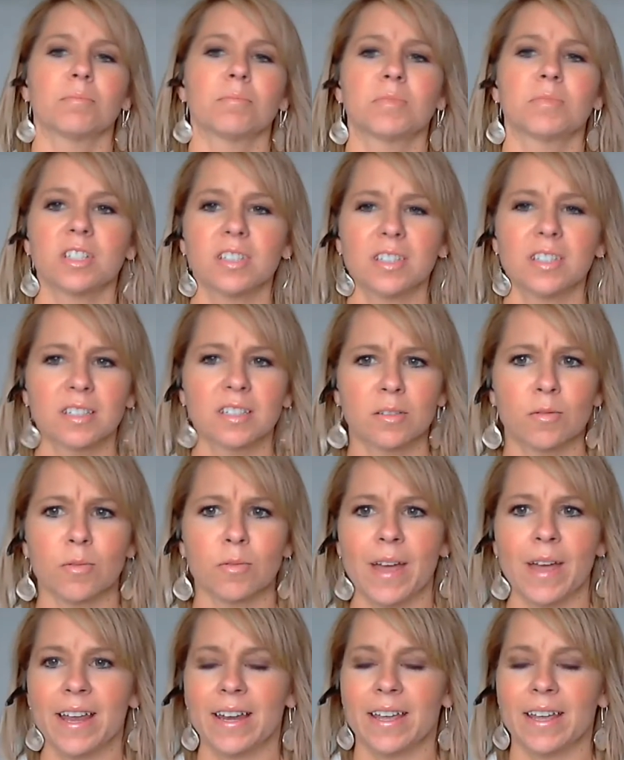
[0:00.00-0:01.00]
just as a
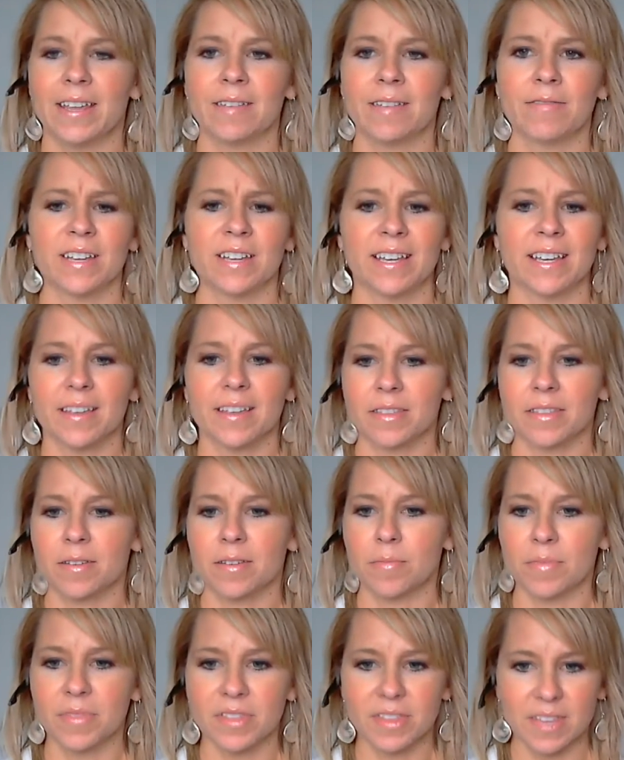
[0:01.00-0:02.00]
way to even get
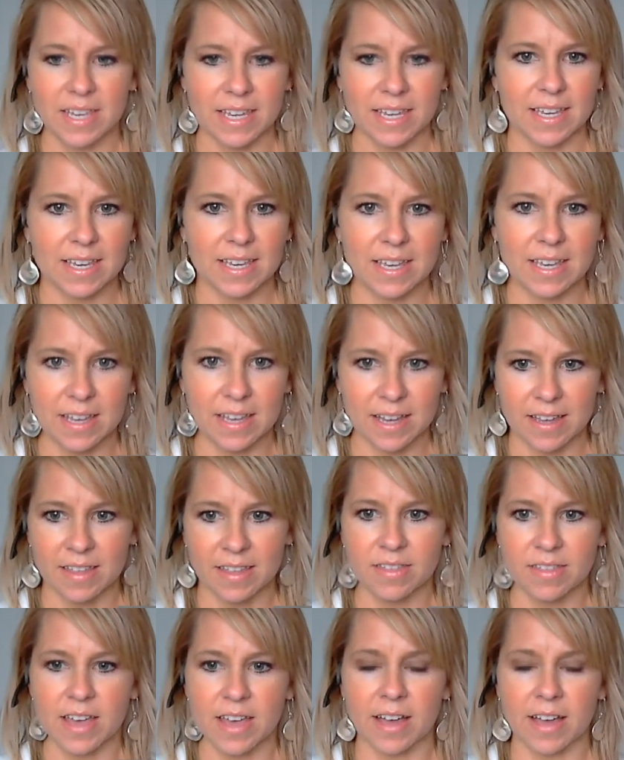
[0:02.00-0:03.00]
them thinking
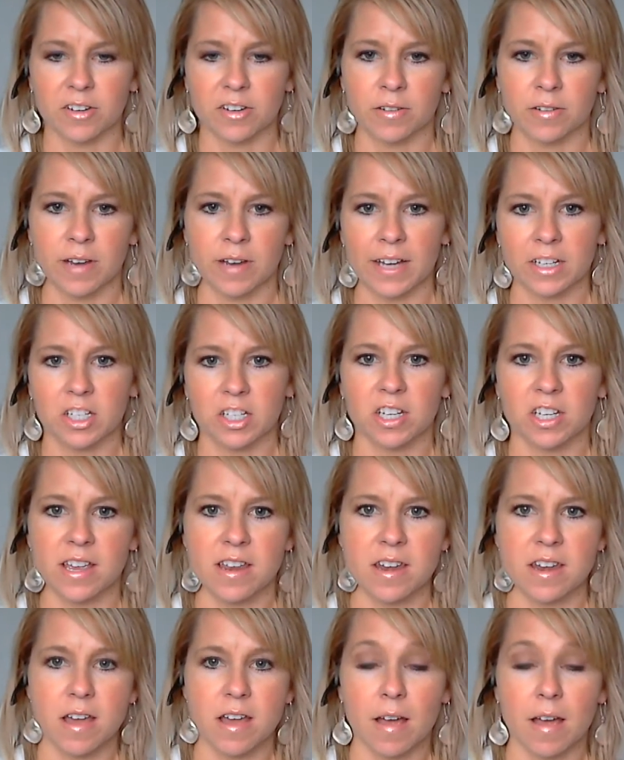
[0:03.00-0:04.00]
in that
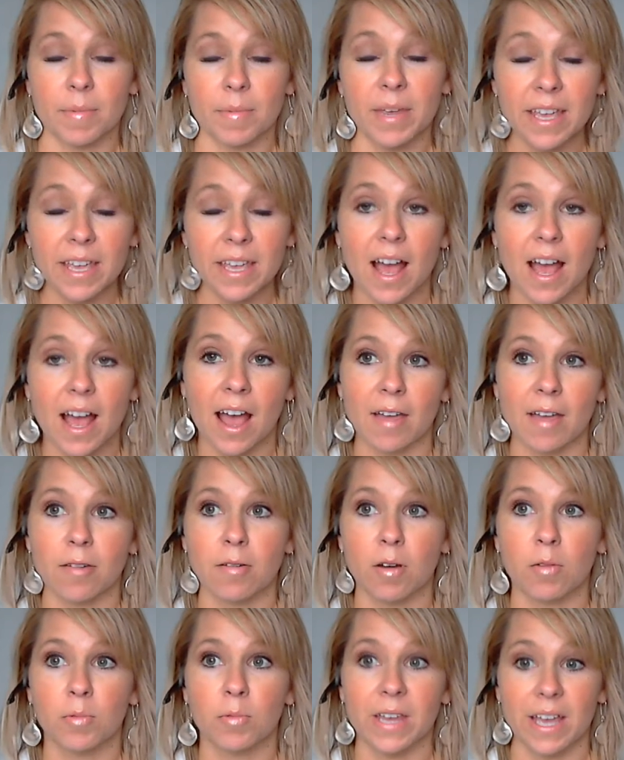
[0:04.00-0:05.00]
direction. In
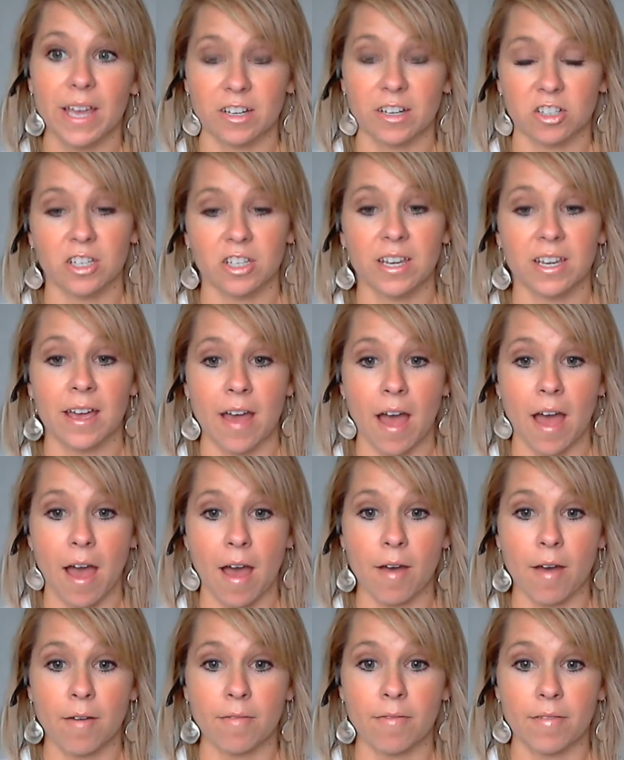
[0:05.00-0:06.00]
Iowa, we actually
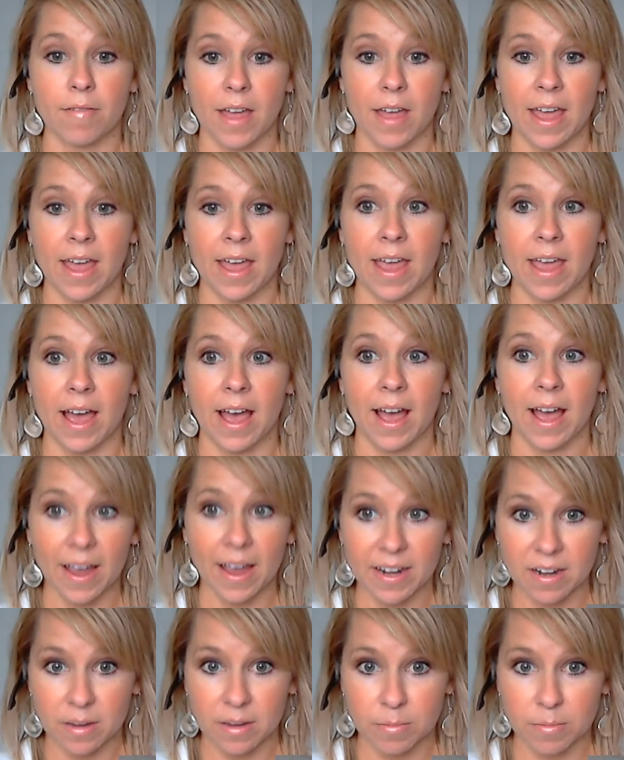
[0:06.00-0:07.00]
have a
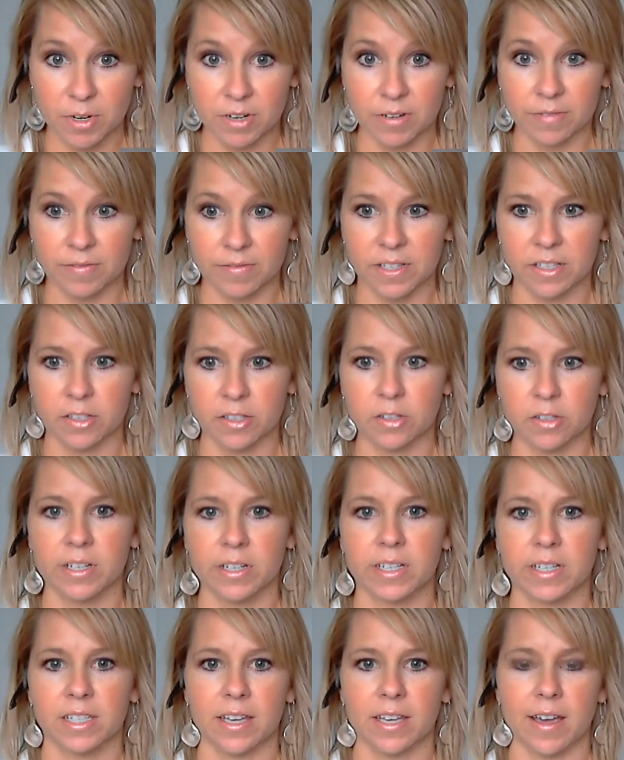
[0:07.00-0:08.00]
high number of
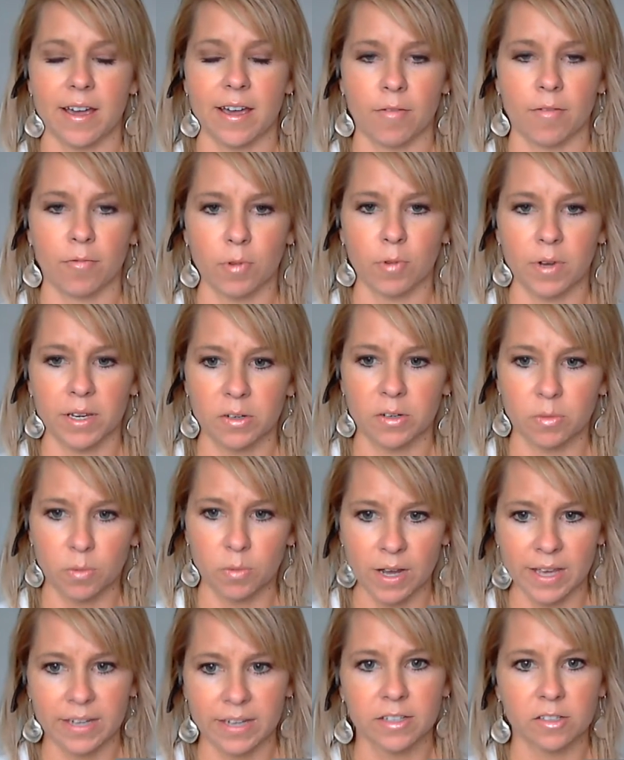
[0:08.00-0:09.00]
districts that have
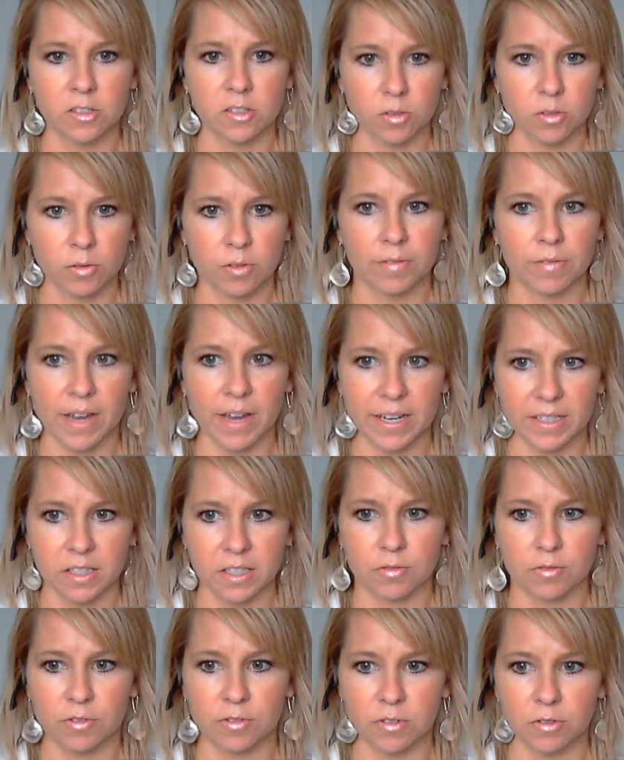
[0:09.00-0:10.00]
one-to-one digital
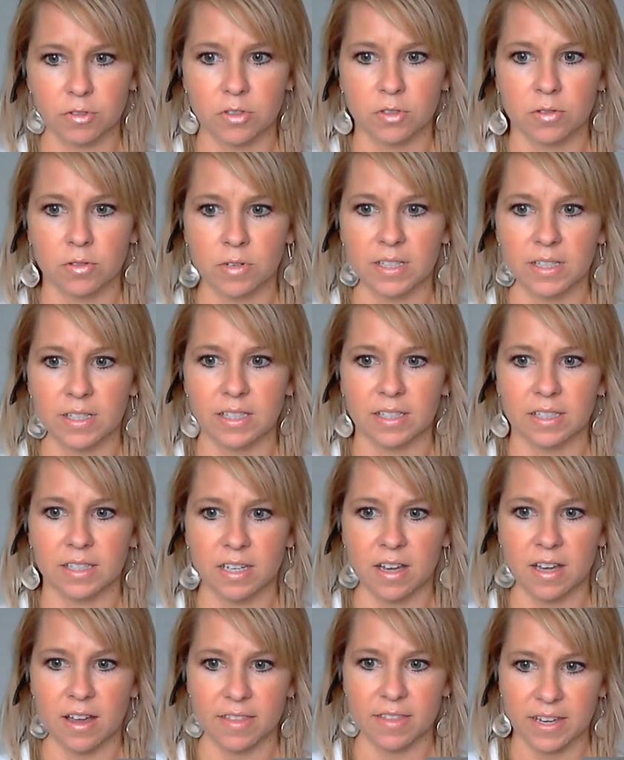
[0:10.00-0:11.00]
devices for their students.
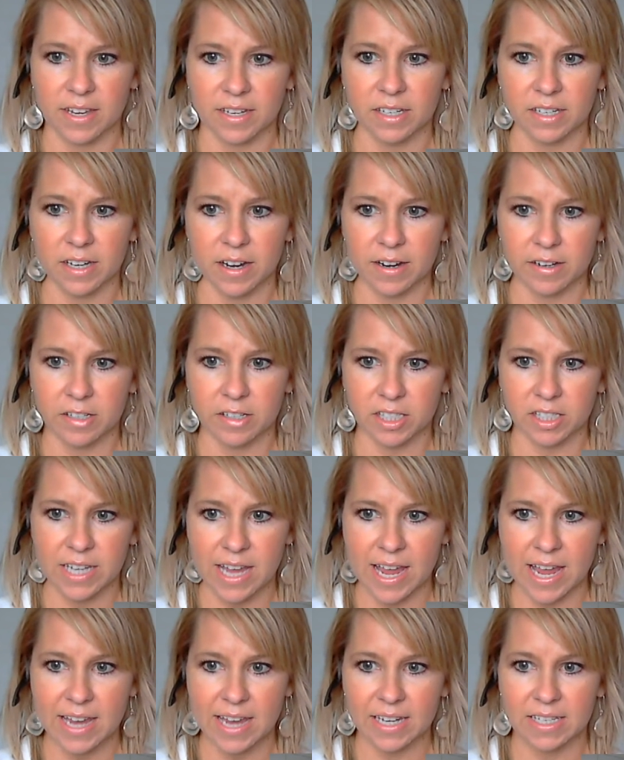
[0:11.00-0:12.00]
It's not the entire
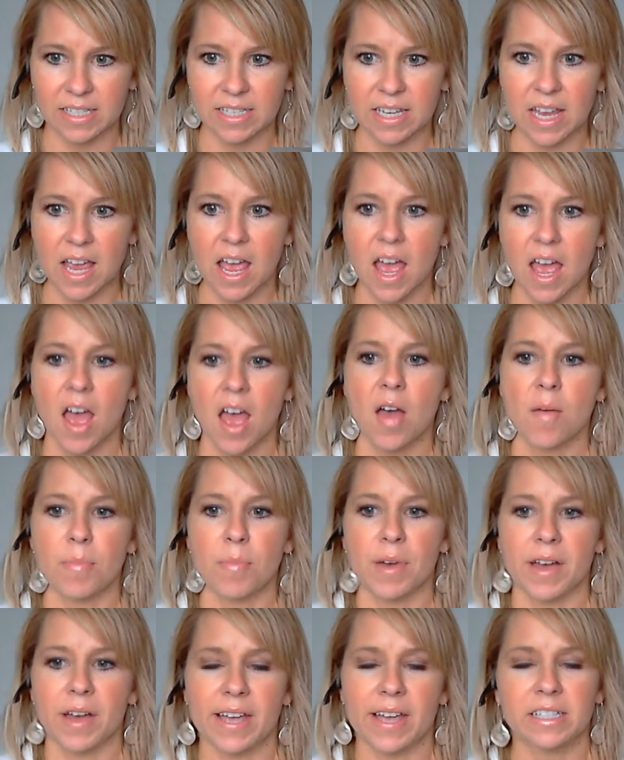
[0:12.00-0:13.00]
state,
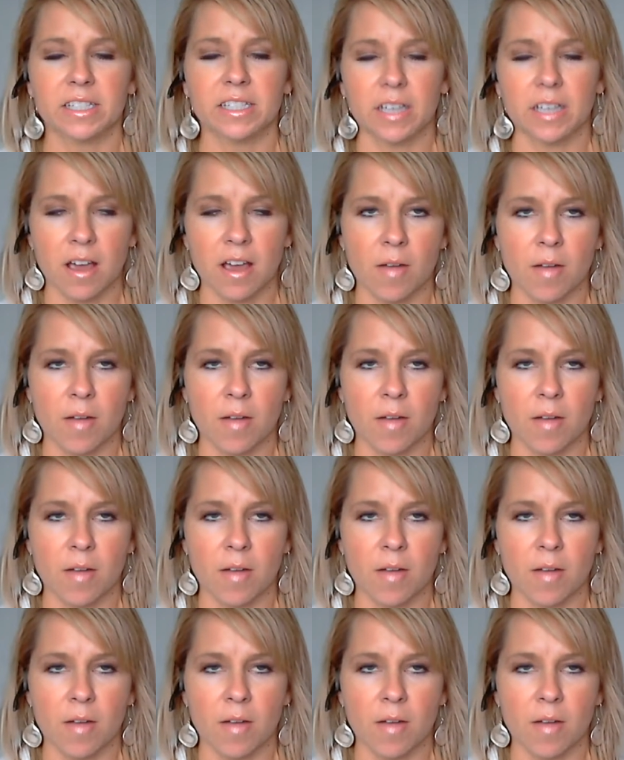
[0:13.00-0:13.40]
but